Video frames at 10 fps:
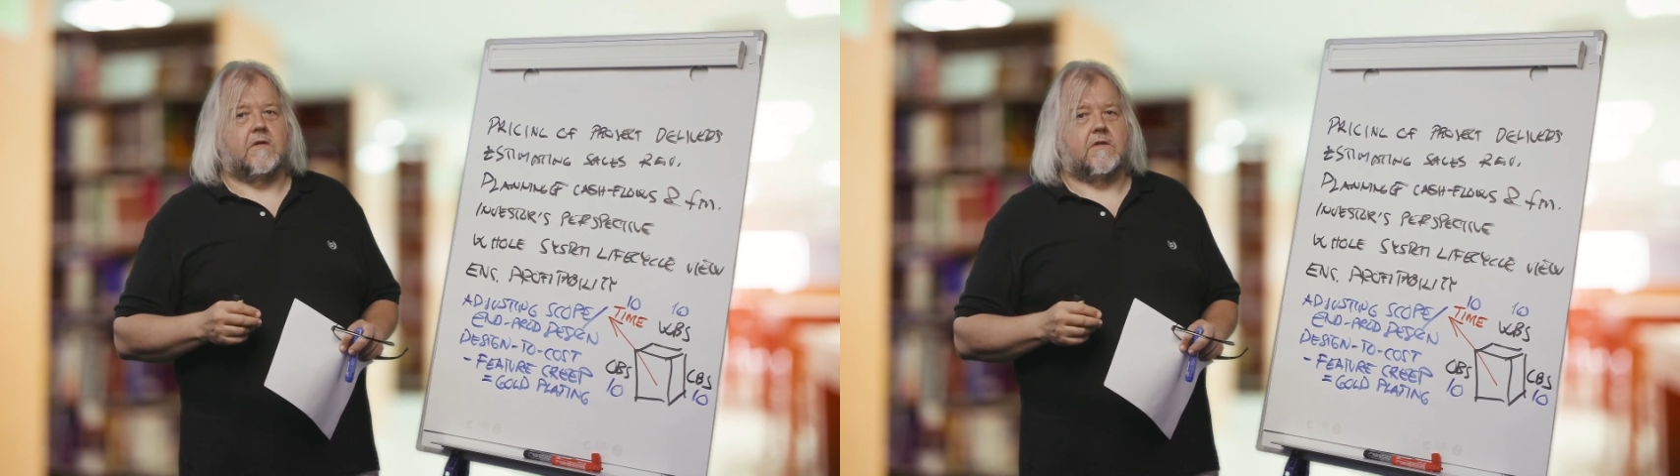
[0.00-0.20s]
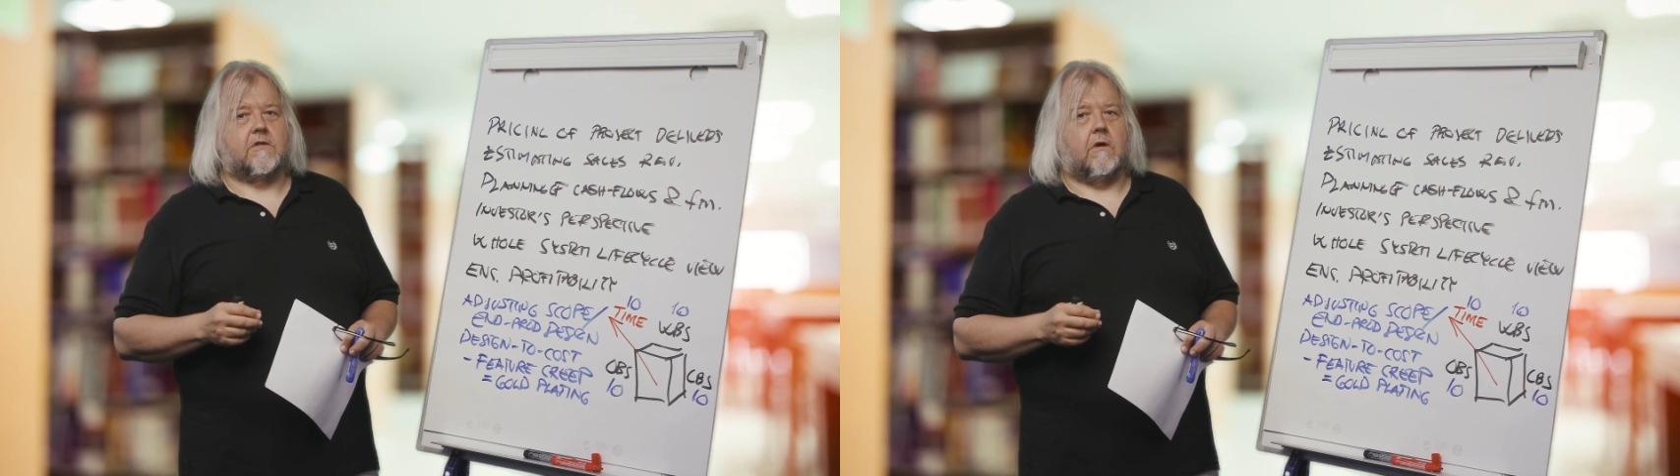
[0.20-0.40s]

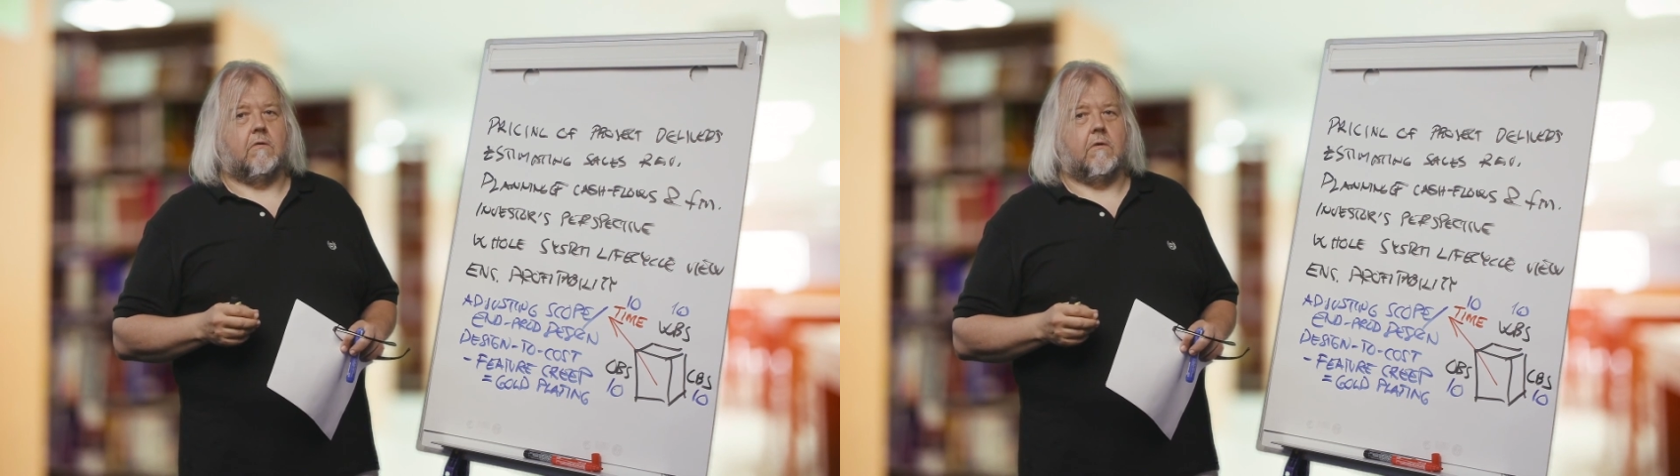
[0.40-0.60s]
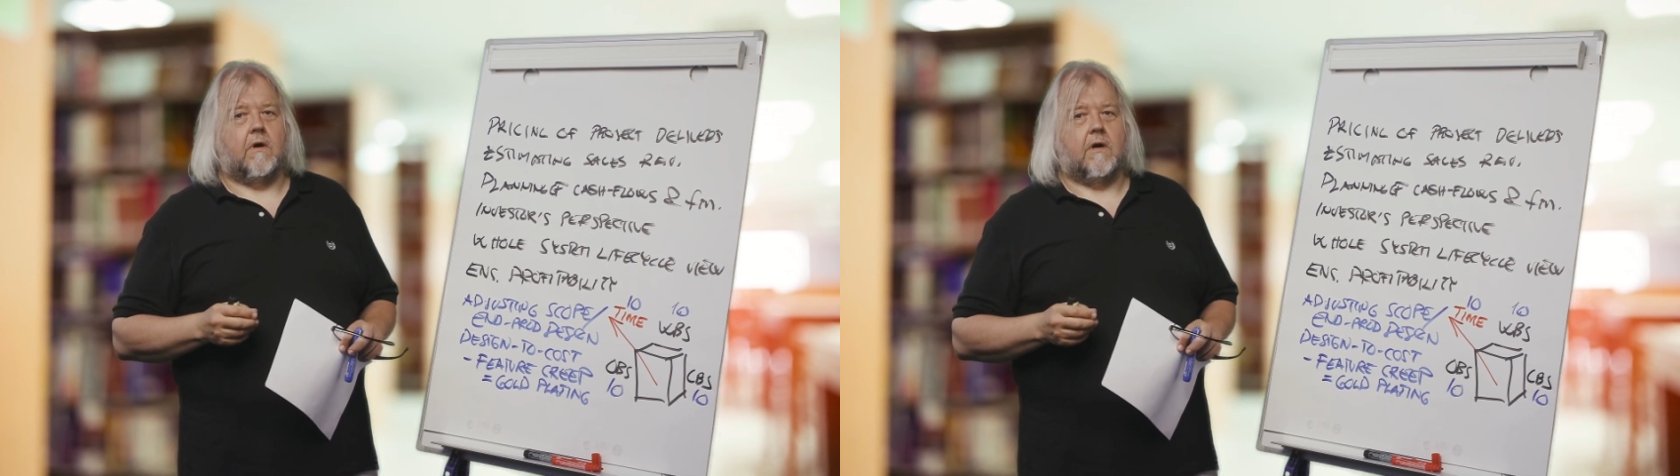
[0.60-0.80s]

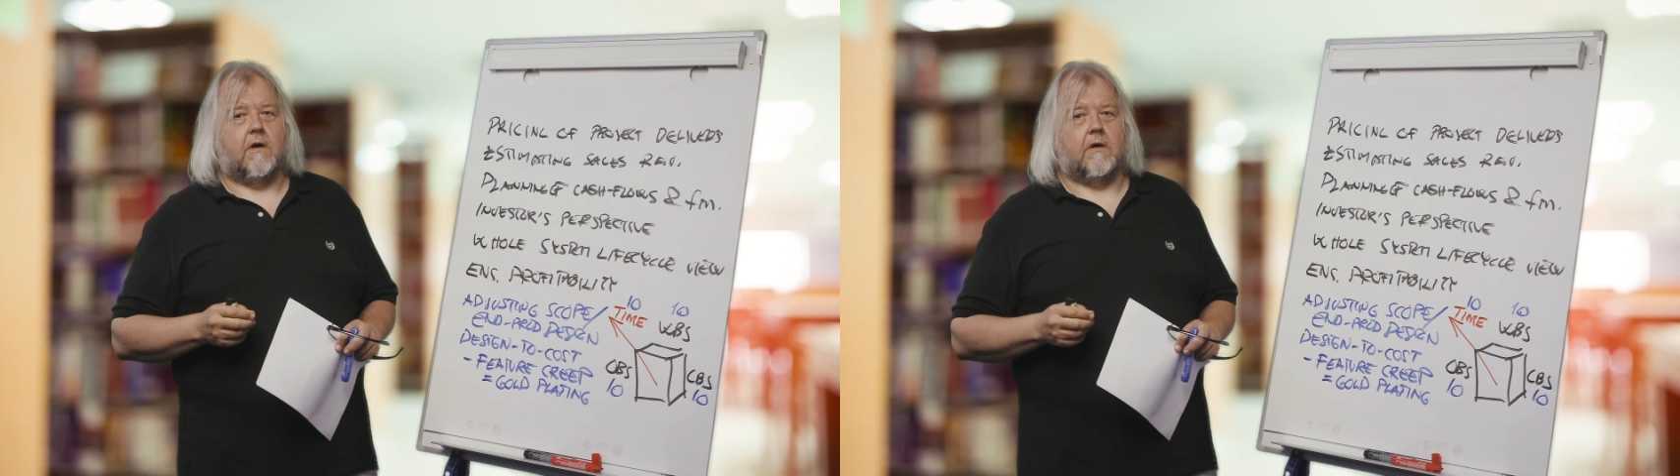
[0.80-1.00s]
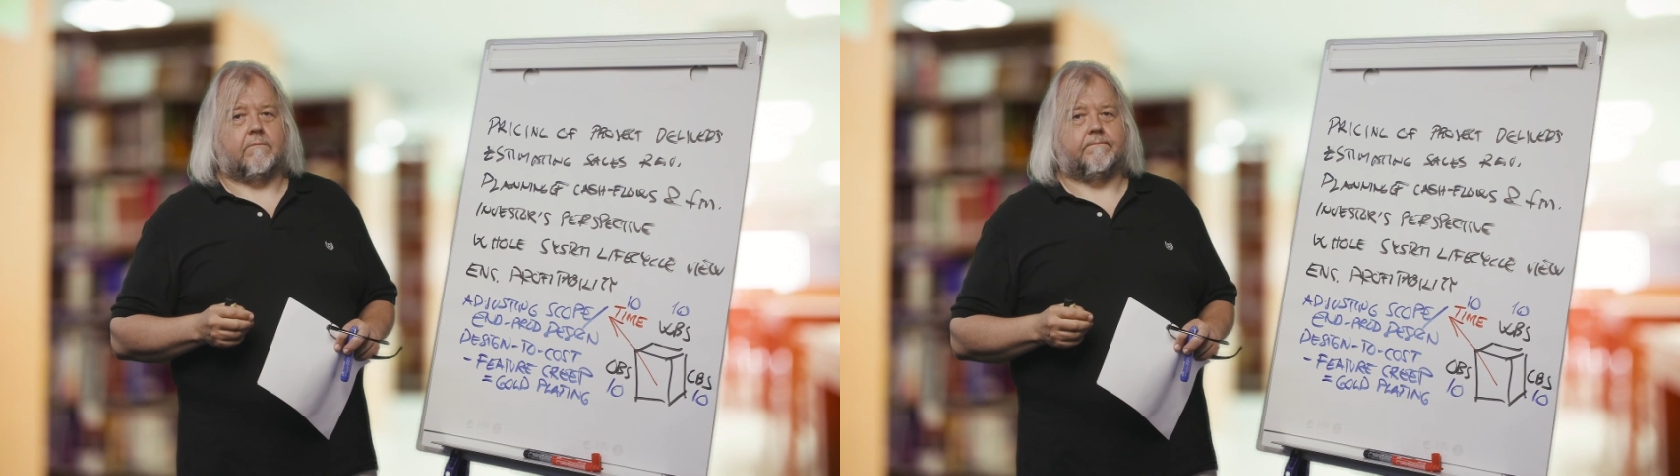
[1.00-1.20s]
So
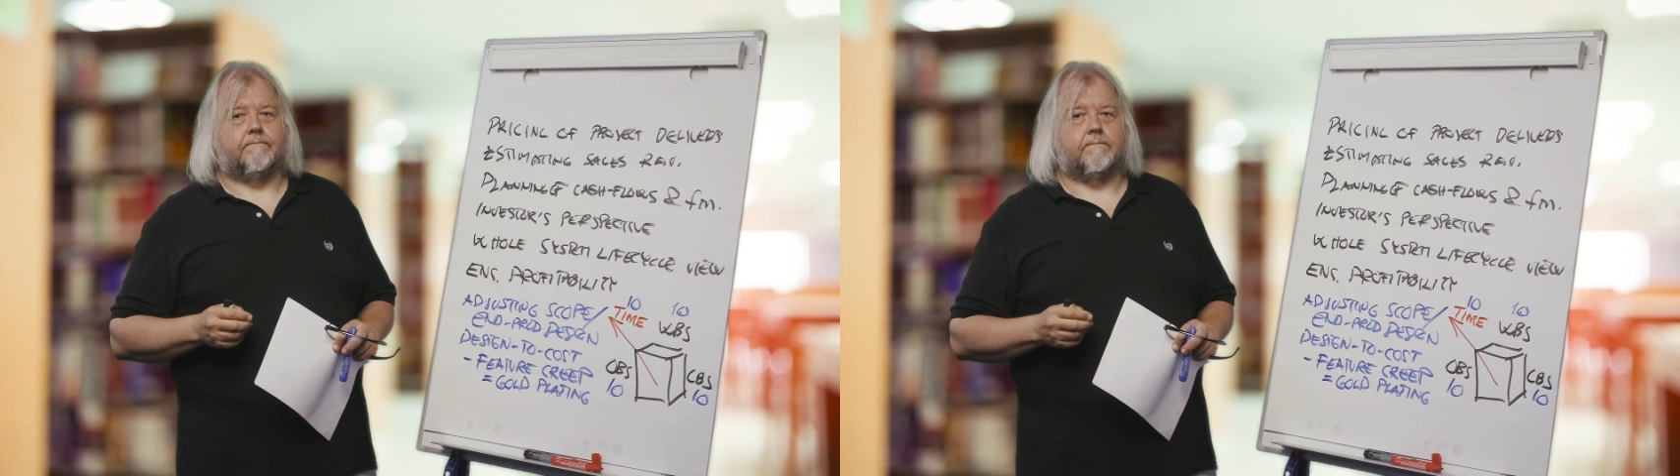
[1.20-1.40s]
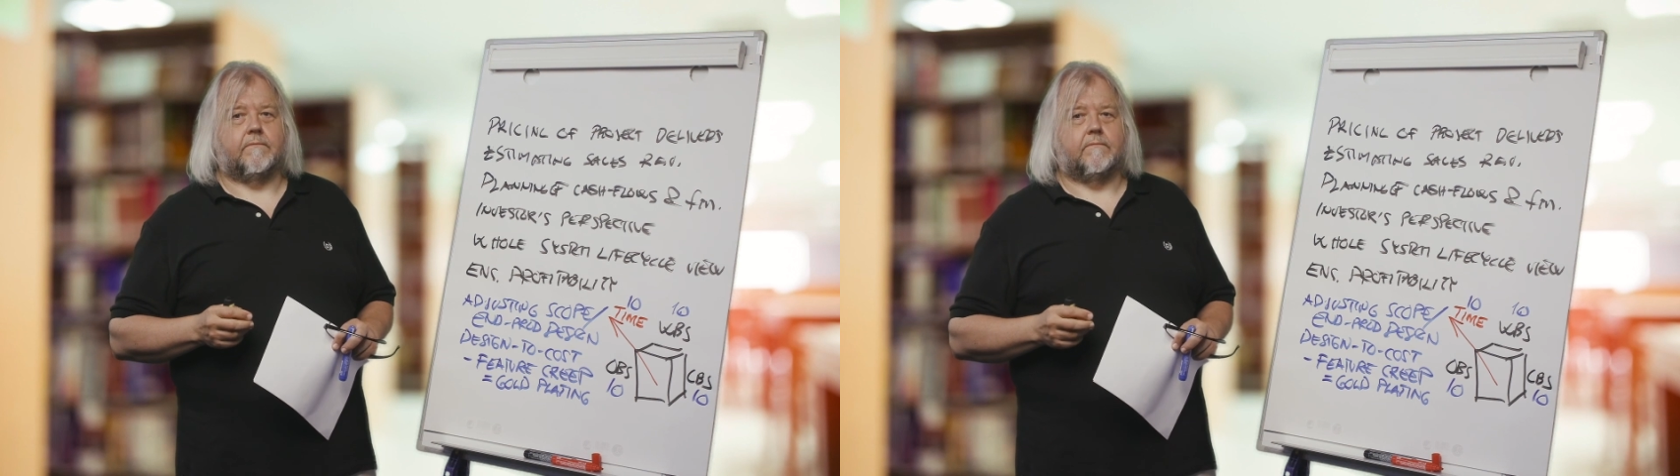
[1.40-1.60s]

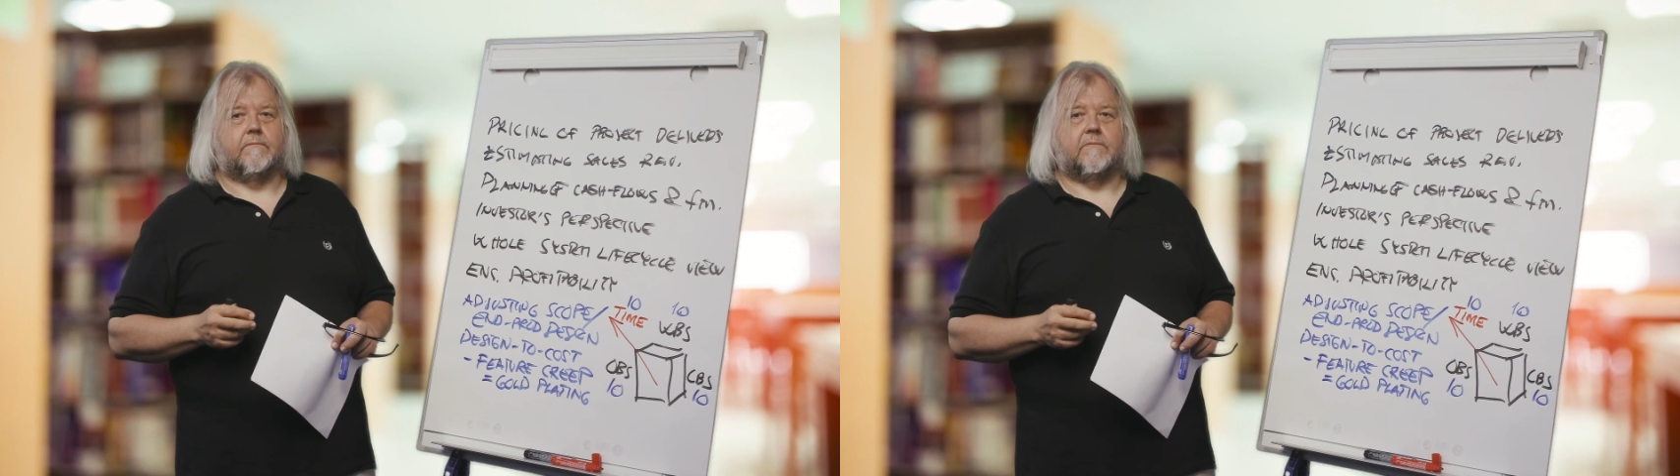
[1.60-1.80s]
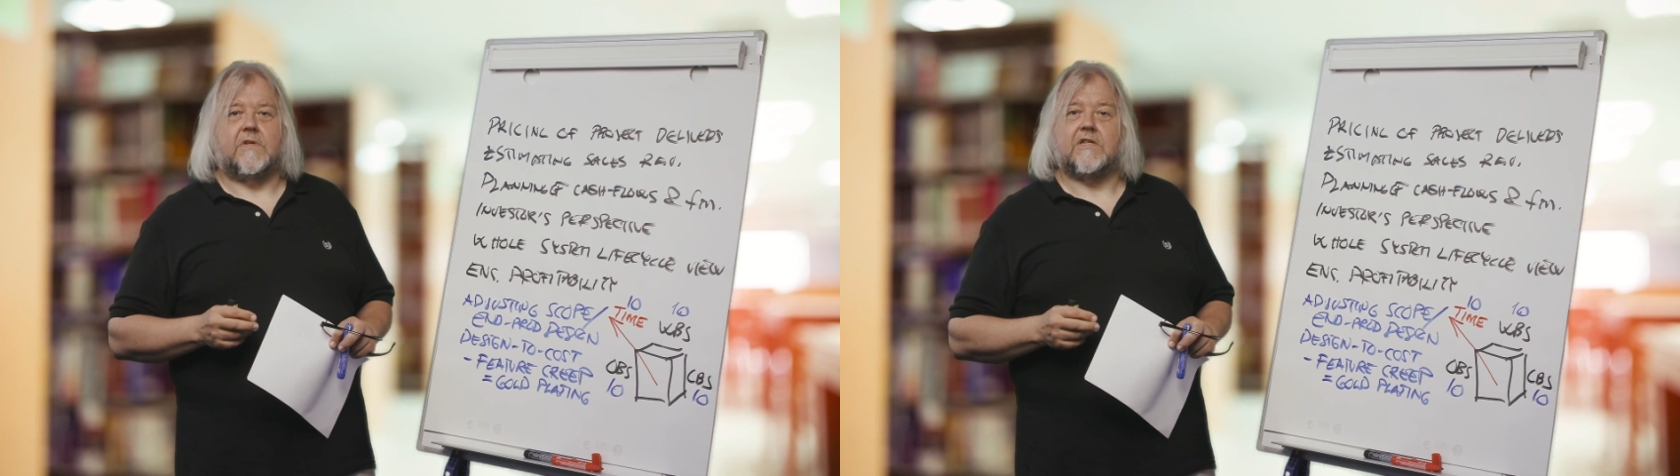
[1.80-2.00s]

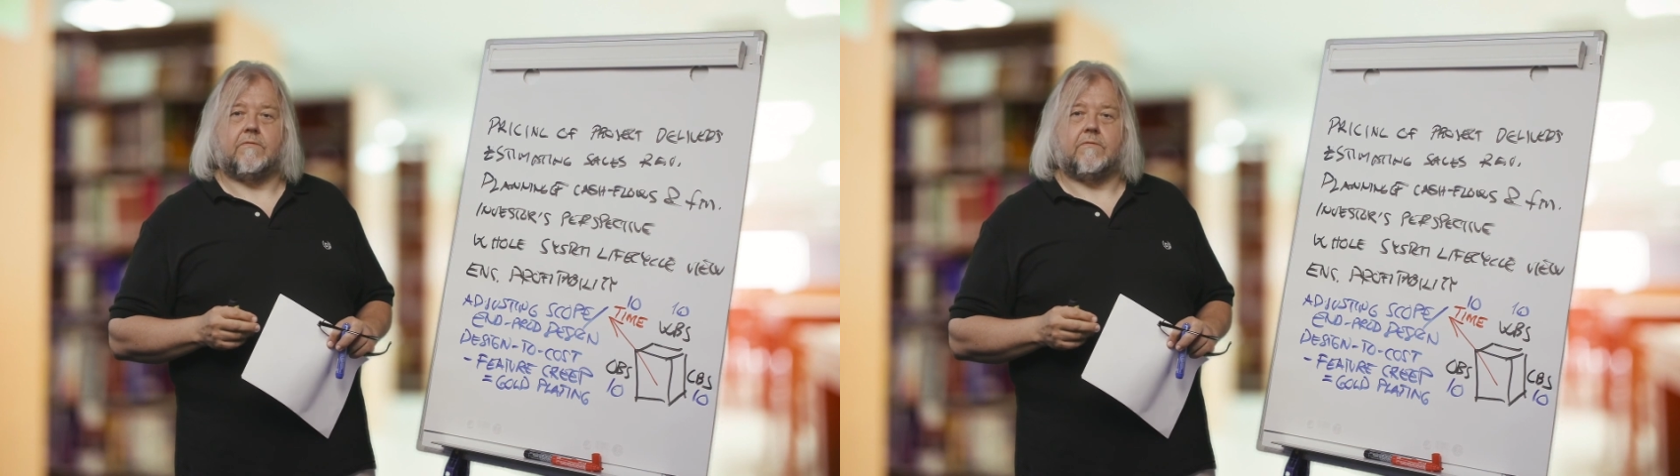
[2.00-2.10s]
this